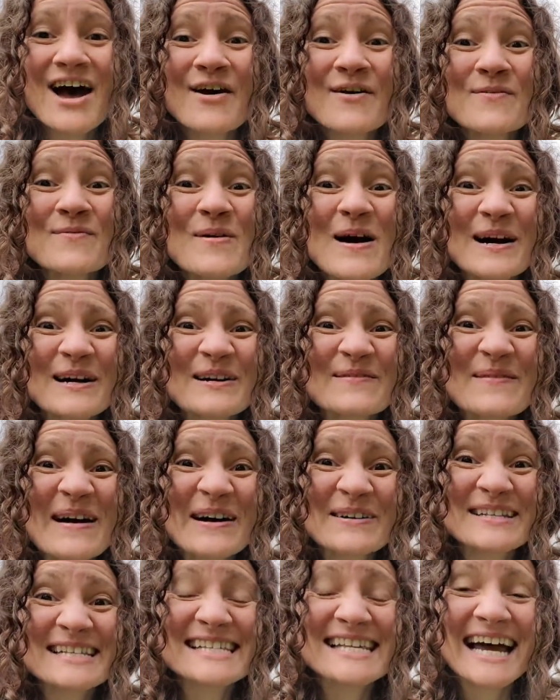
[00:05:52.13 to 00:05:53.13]
Welcome
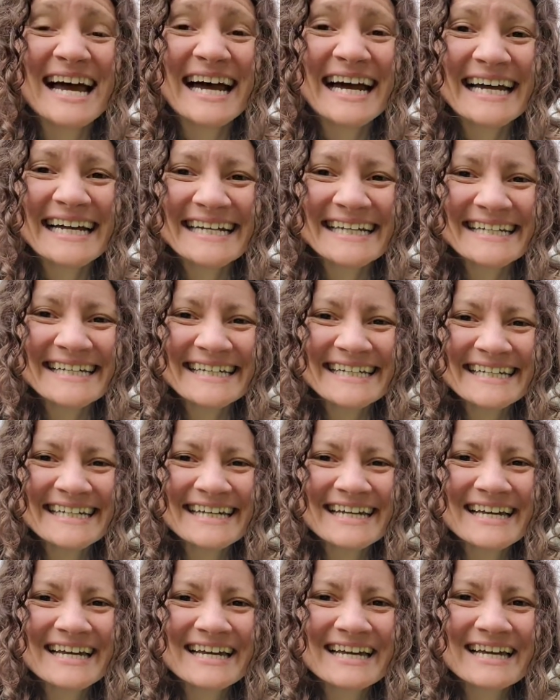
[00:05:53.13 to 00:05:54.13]
outside,
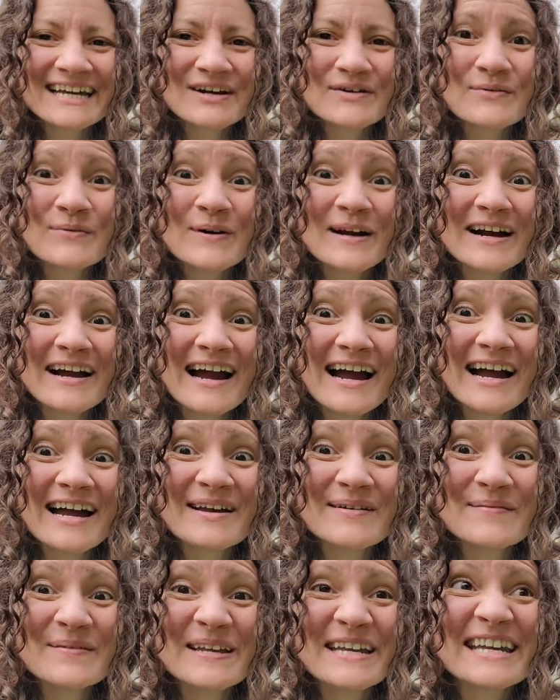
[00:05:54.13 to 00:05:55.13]
where
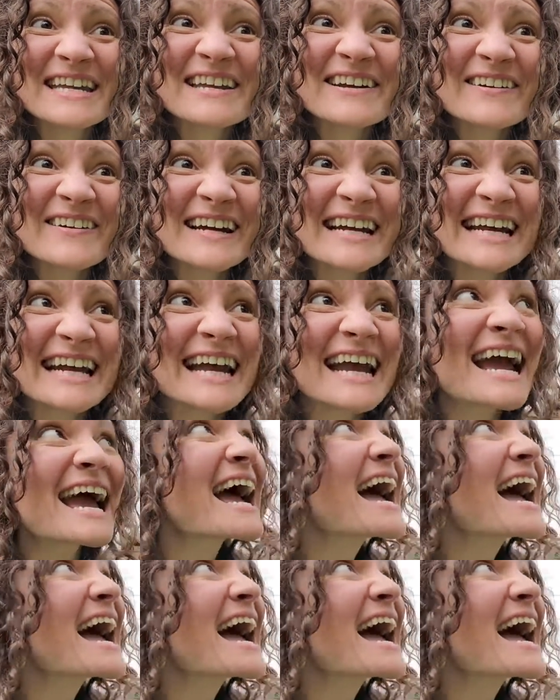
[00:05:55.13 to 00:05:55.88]
I'm hearing